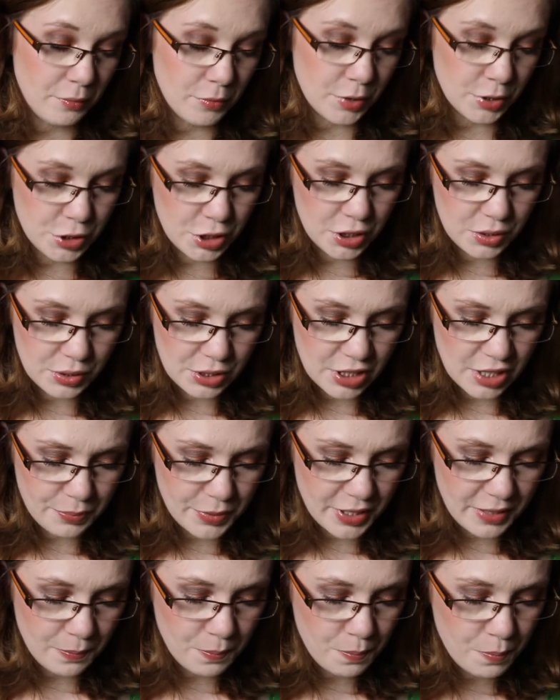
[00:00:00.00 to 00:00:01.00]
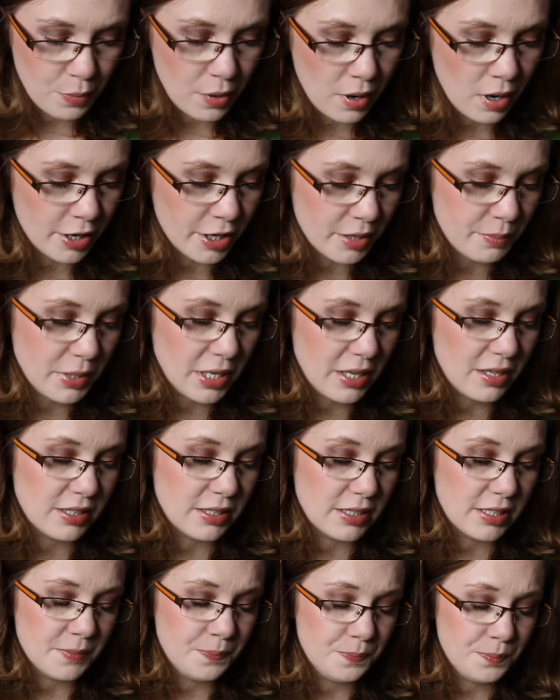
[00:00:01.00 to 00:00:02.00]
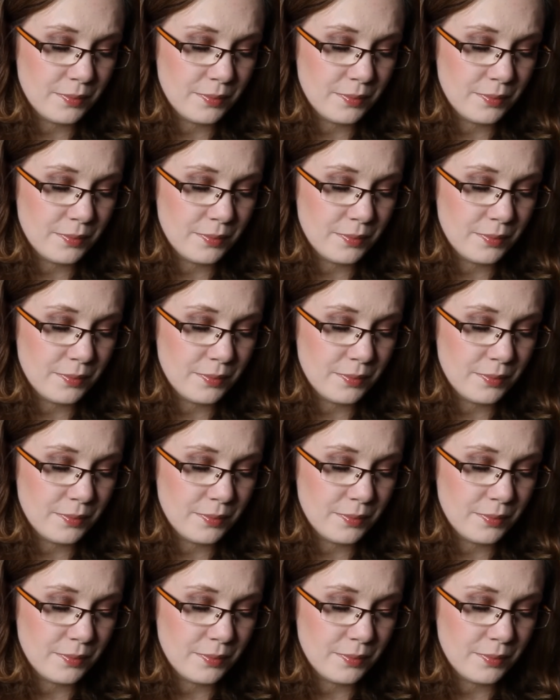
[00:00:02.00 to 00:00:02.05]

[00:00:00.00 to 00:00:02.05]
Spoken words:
want to use up in part because